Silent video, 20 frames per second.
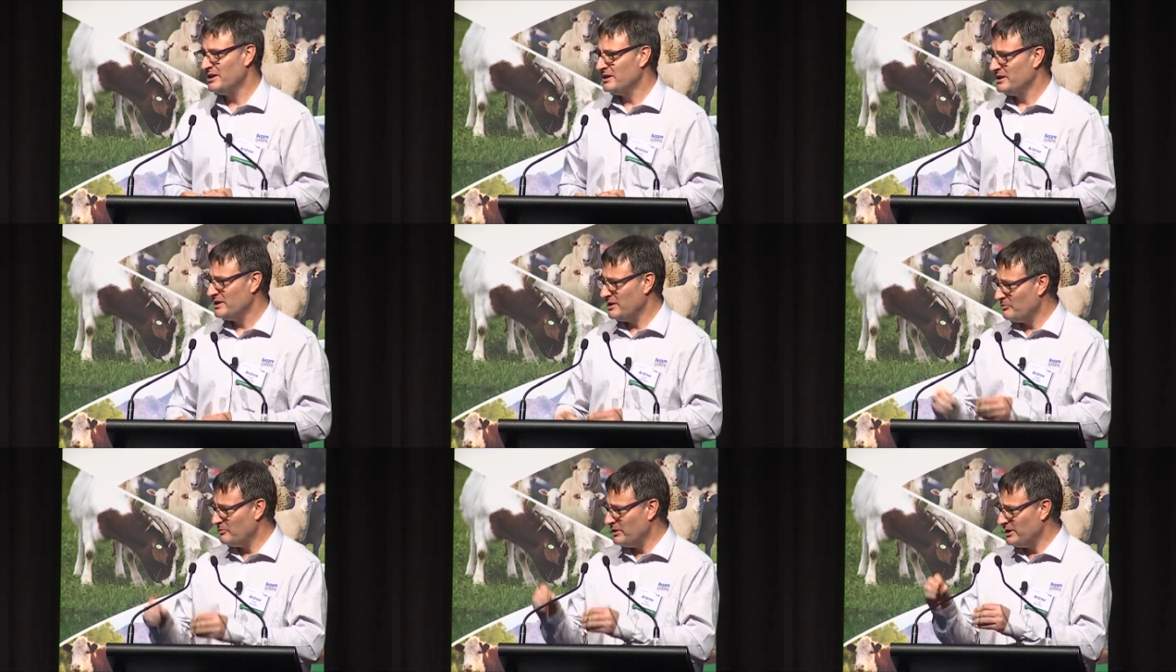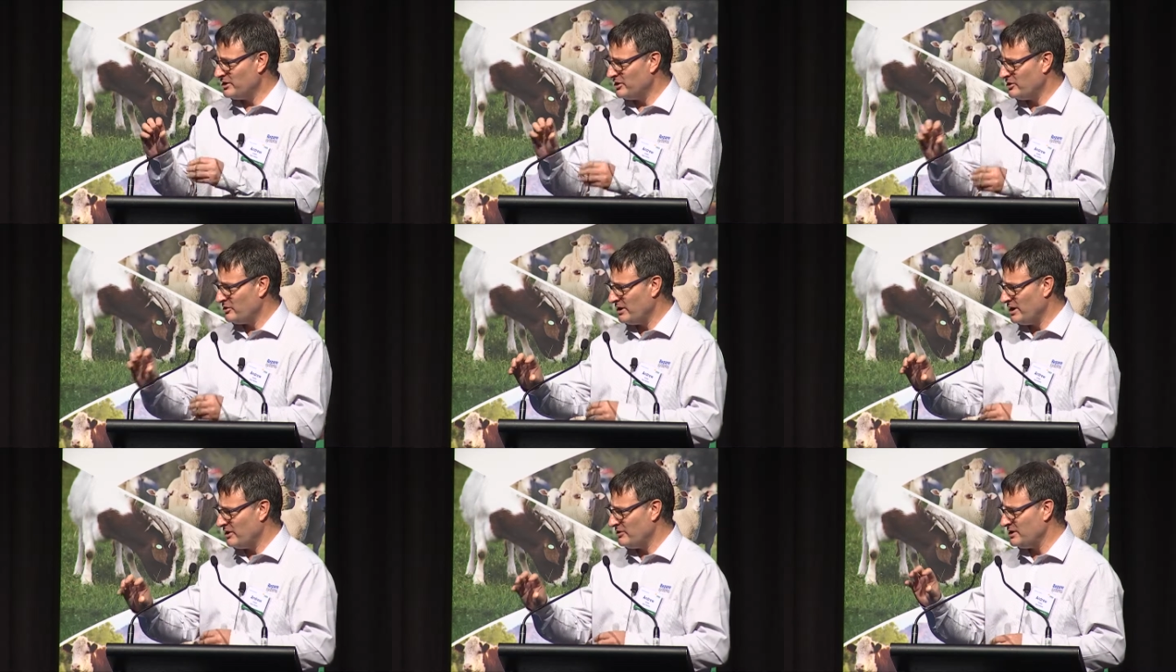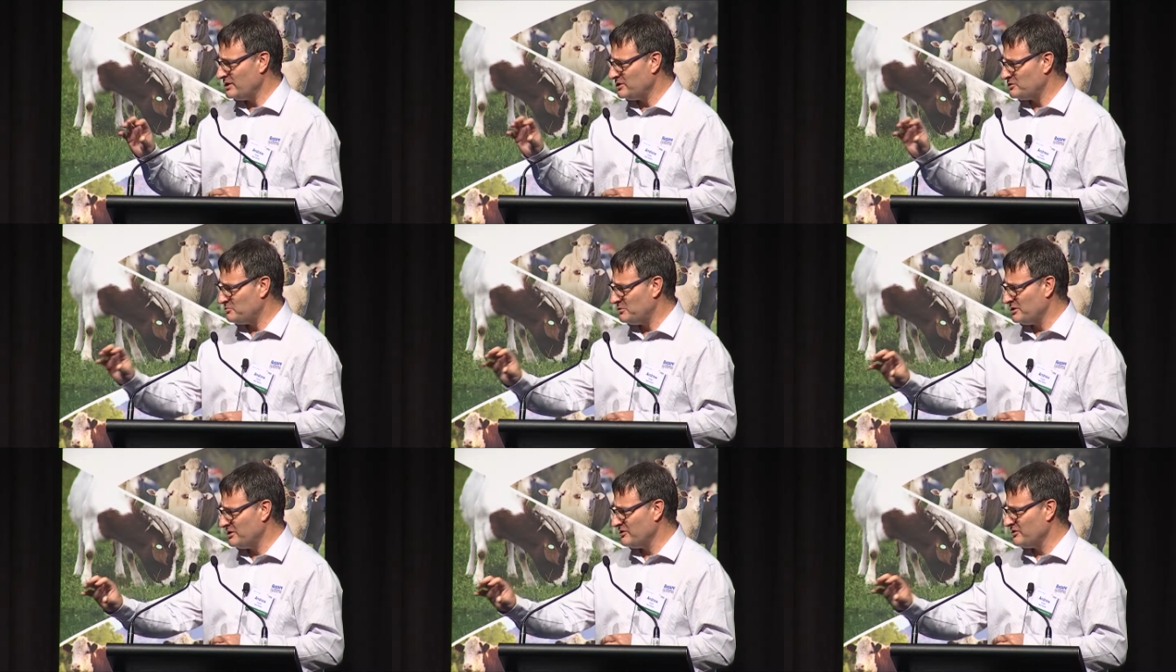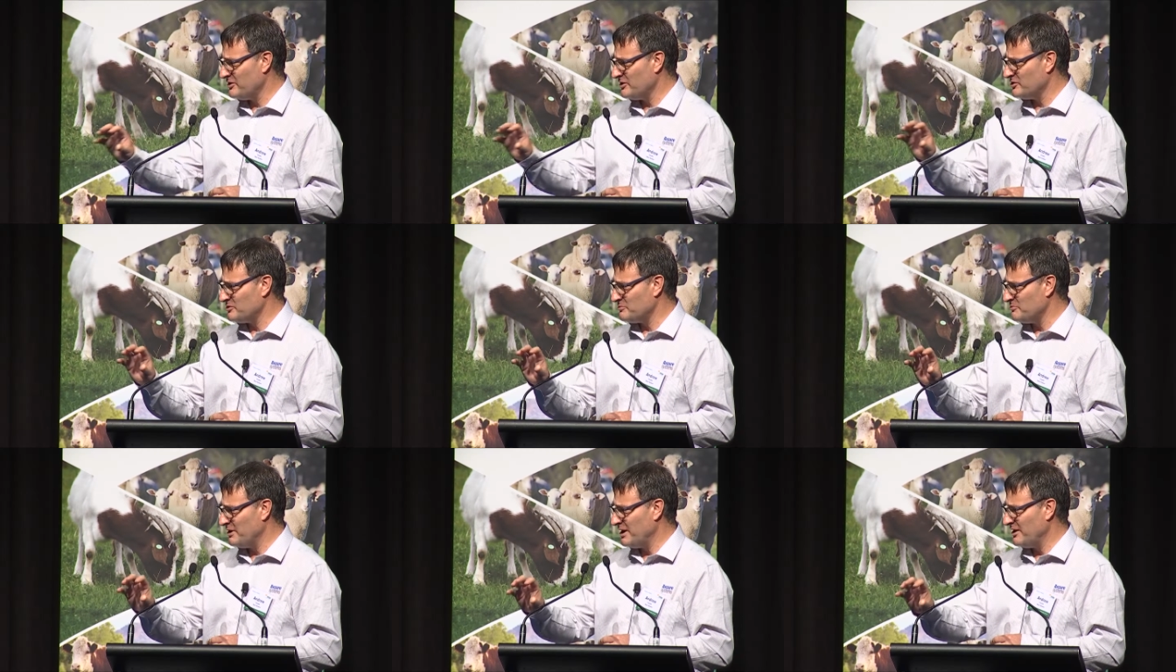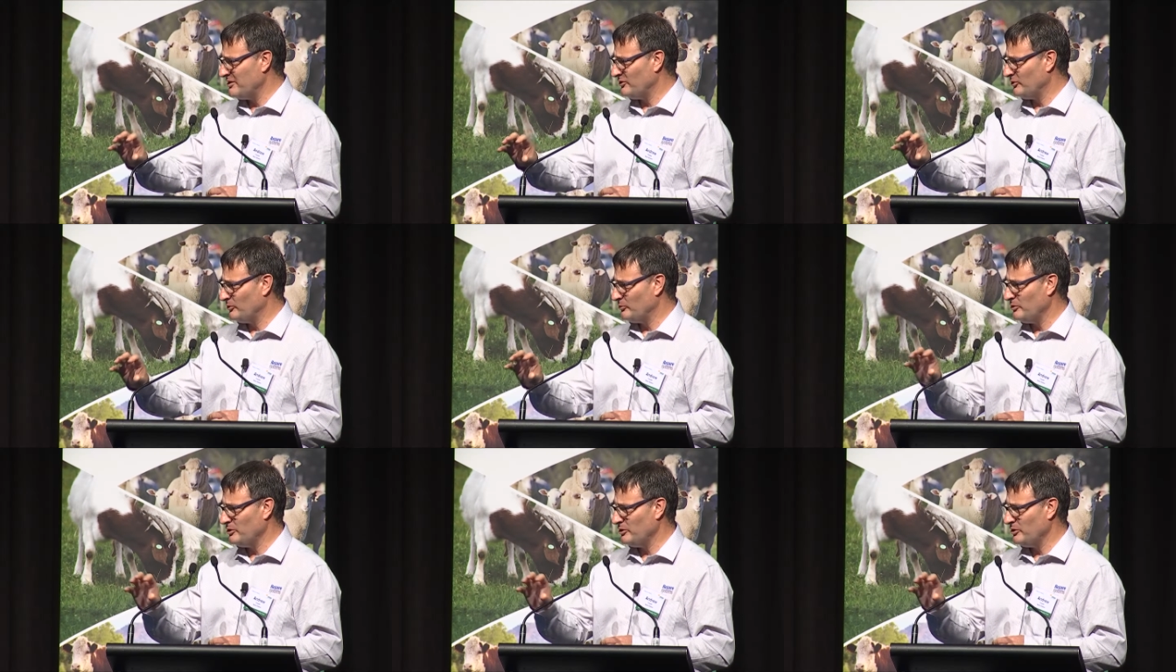yet we know how each bit of those maths